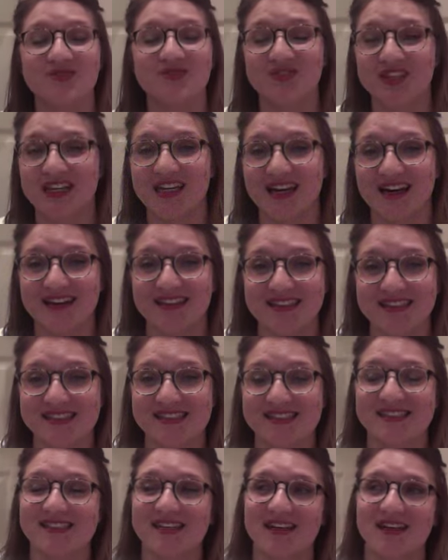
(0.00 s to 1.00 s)

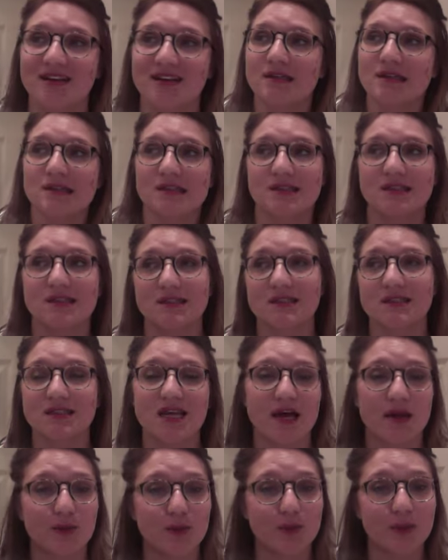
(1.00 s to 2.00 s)
because it's
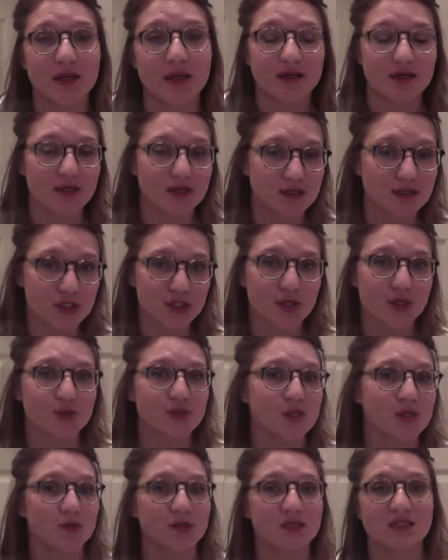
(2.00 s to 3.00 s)
kind of weird to show
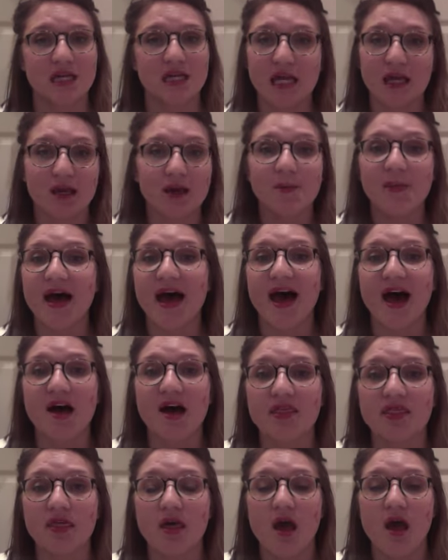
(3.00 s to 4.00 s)
someone taking a
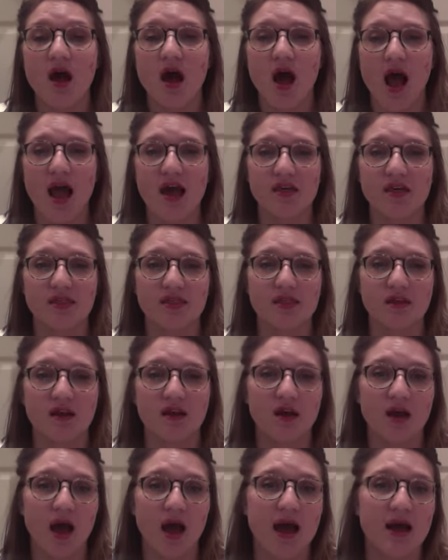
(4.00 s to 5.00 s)
bath. I
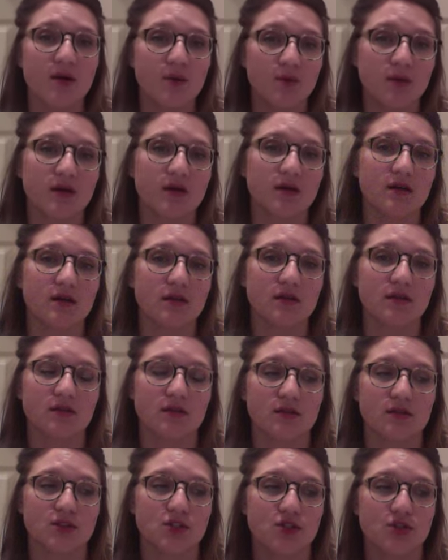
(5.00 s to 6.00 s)
think I
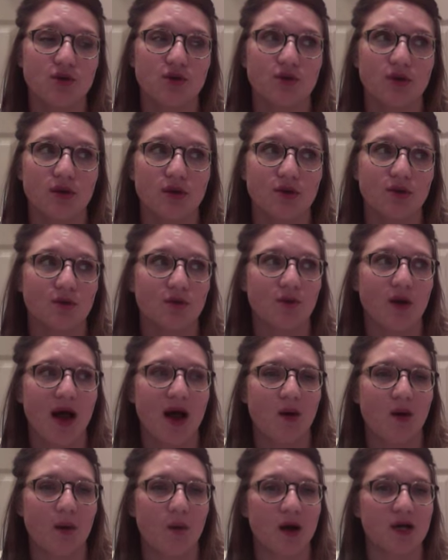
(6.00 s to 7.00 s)
will show you
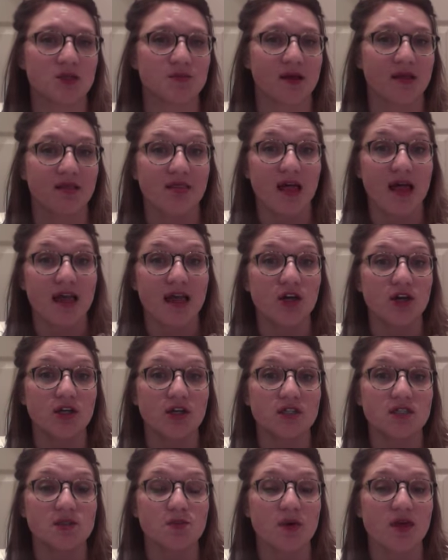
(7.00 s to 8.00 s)
how I wash my
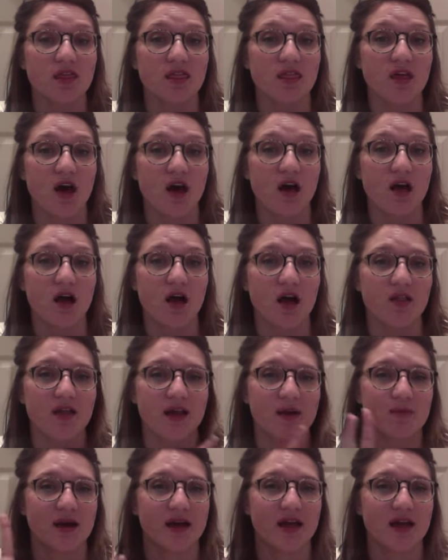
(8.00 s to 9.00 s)
liners with
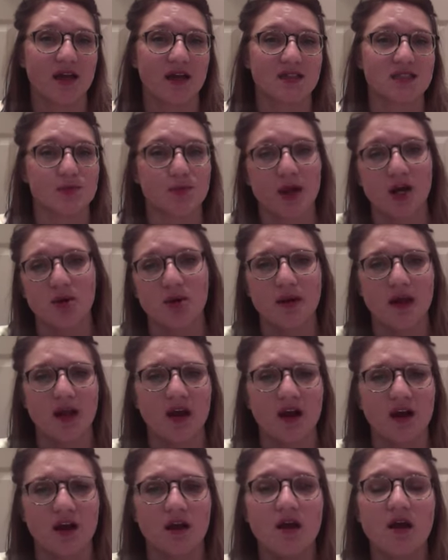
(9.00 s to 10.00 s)
like my spare
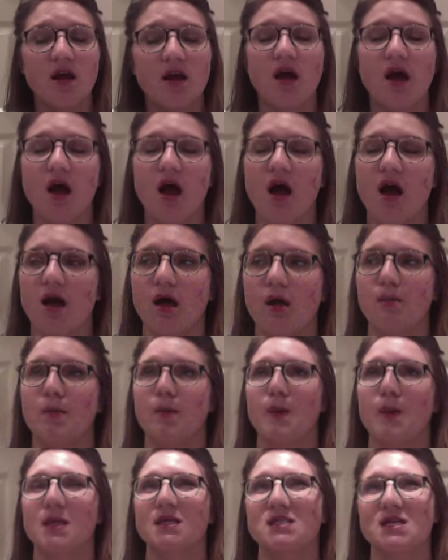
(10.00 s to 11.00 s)
pair.
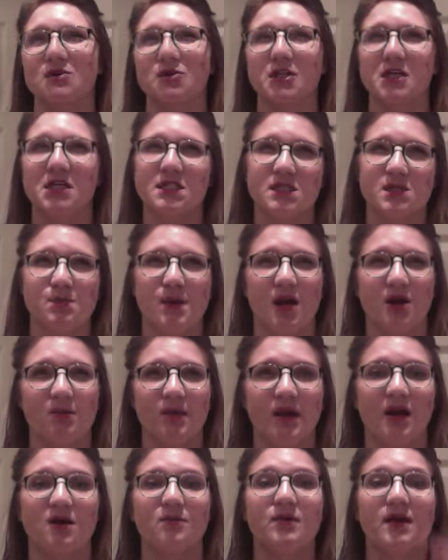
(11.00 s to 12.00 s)
It's not really a spare
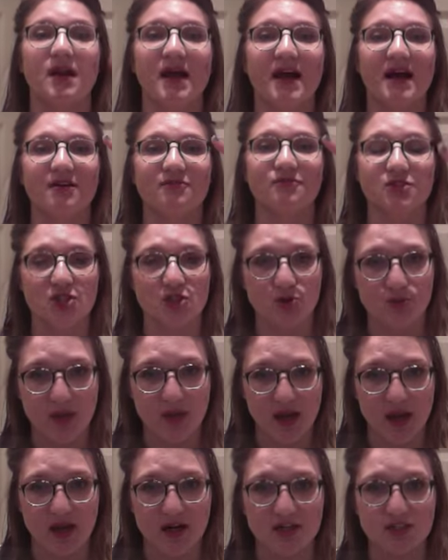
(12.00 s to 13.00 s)
pair, but I have 2
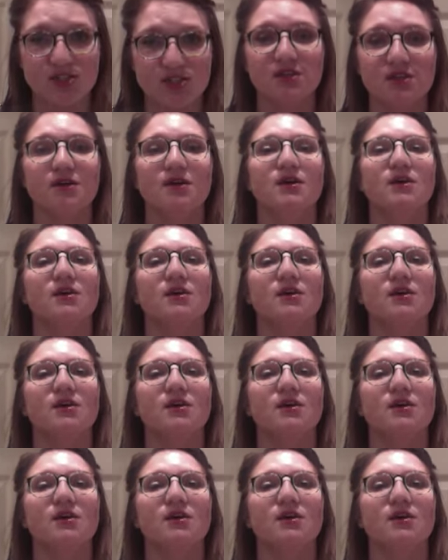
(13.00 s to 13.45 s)
pairs,